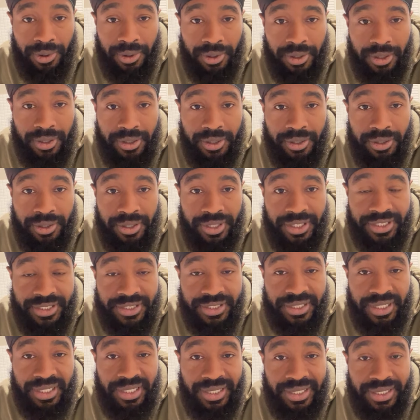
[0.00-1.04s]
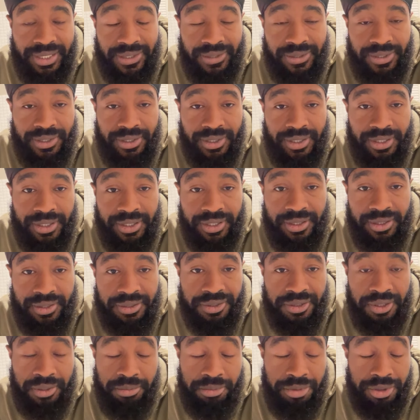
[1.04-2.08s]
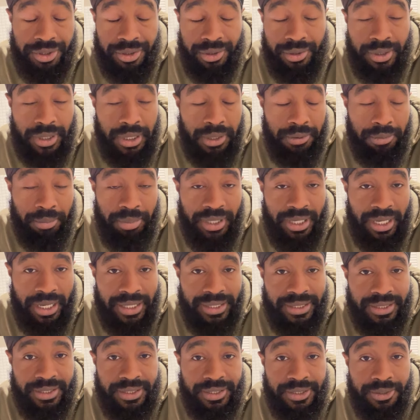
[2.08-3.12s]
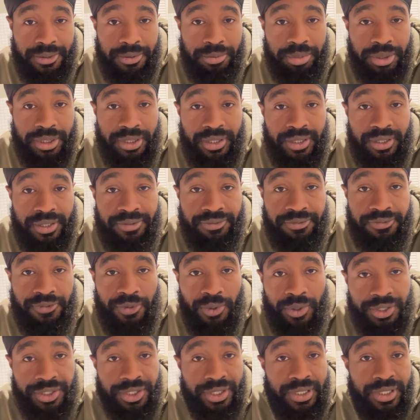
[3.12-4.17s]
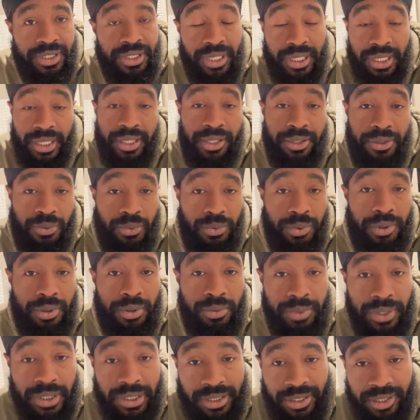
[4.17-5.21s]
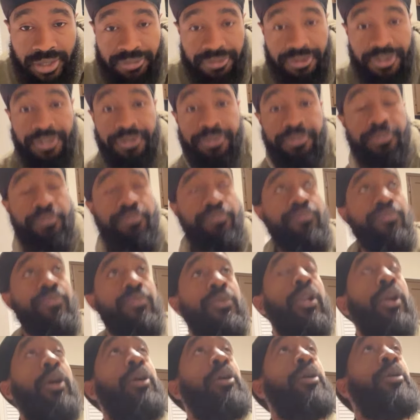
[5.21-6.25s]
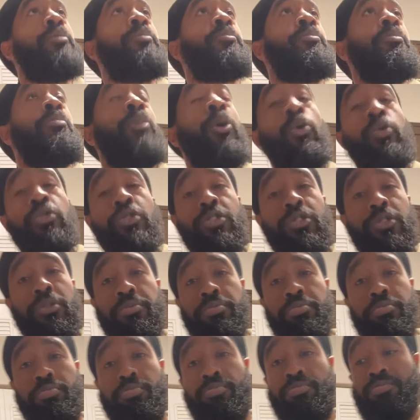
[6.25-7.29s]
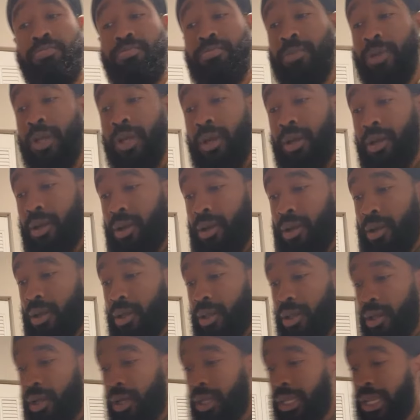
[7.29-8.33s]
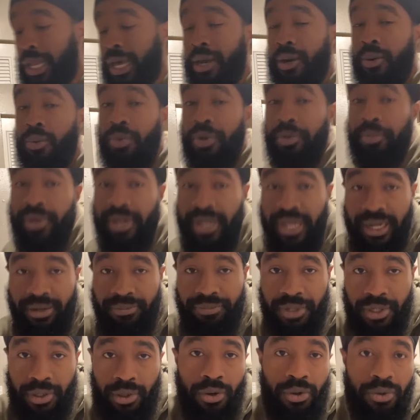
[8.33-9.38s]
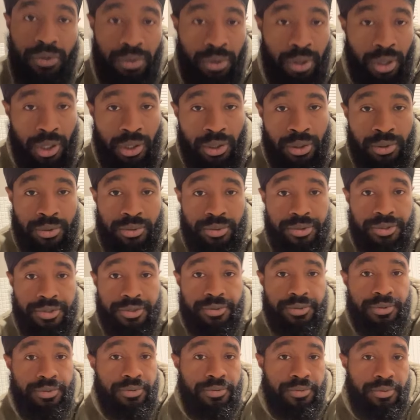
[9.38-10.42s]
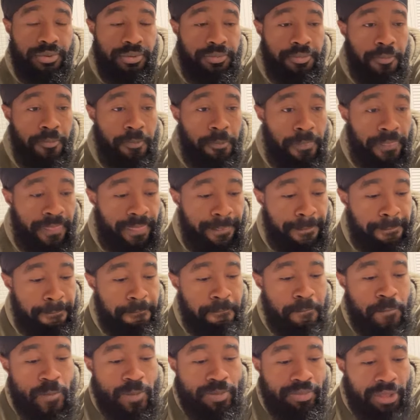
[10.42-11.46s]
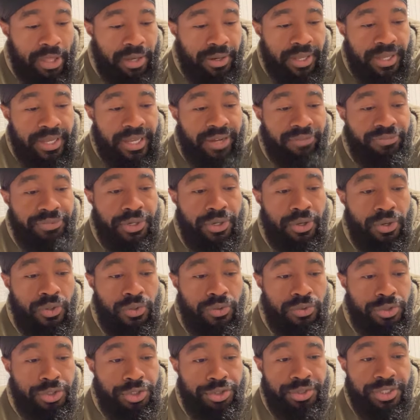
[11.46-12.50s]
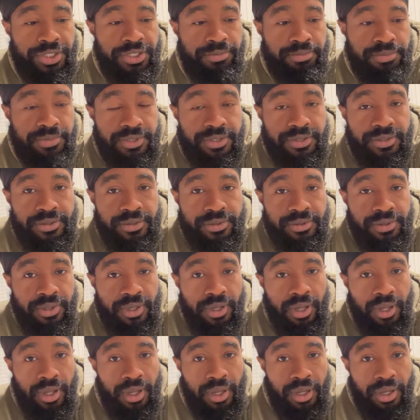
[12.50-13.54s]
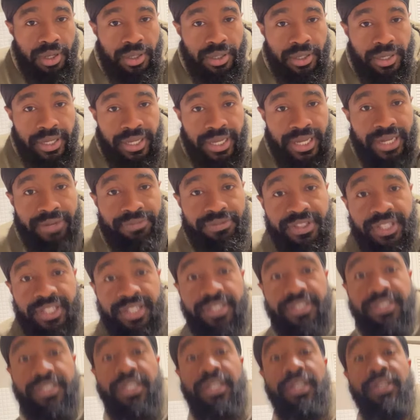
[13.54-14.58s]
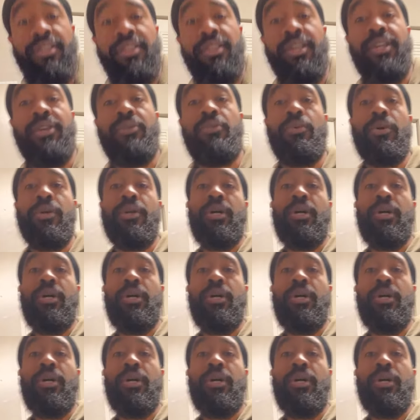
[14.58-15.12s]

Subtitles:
cook and take care of their kids, I'm sure that would be ideal. But unfortunately, that ain't the world we live in. Most, a lot of women have their own goals. They have their own dreams. They have things that they want